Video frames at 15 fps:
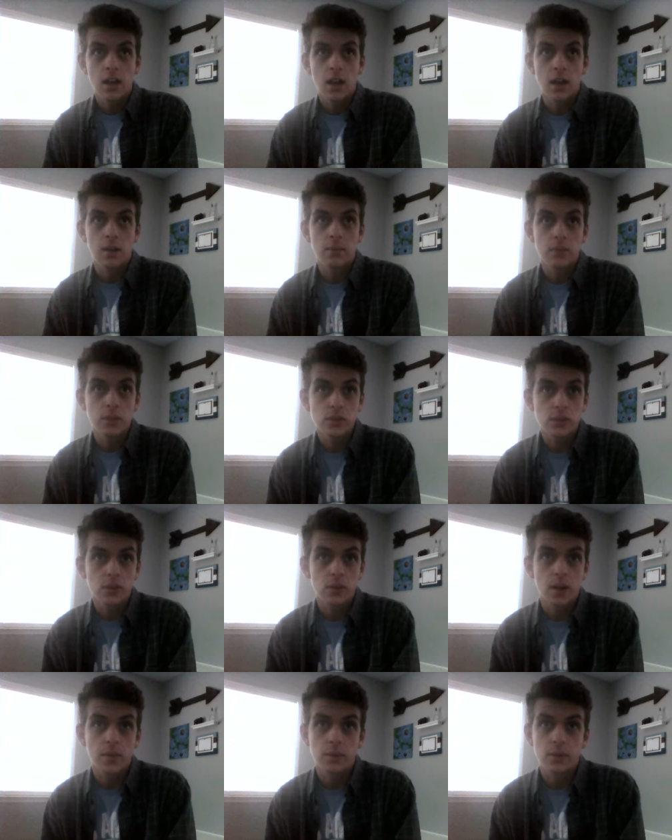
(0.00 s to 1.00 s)
um,
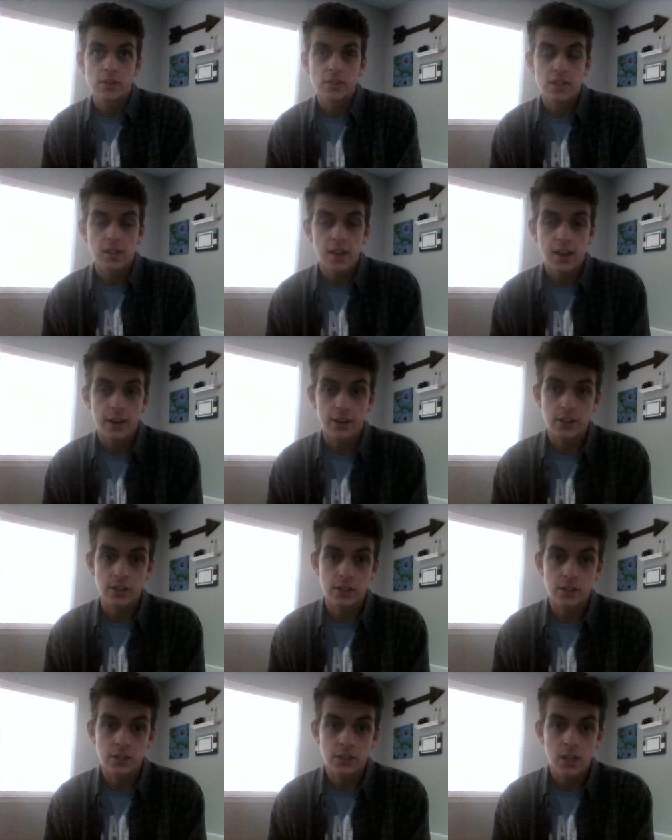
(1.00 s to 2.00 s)
musical numbers and
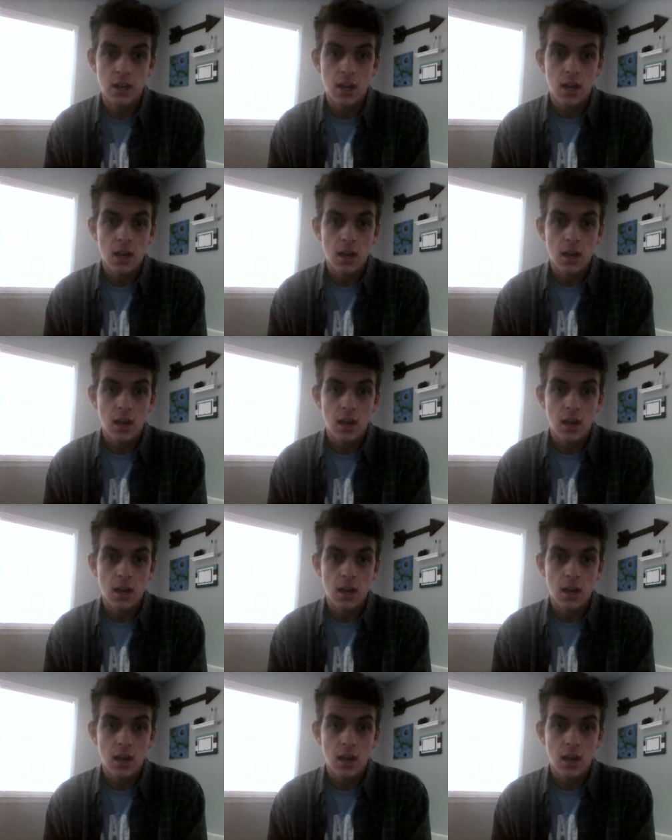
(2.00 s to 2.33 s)
characters.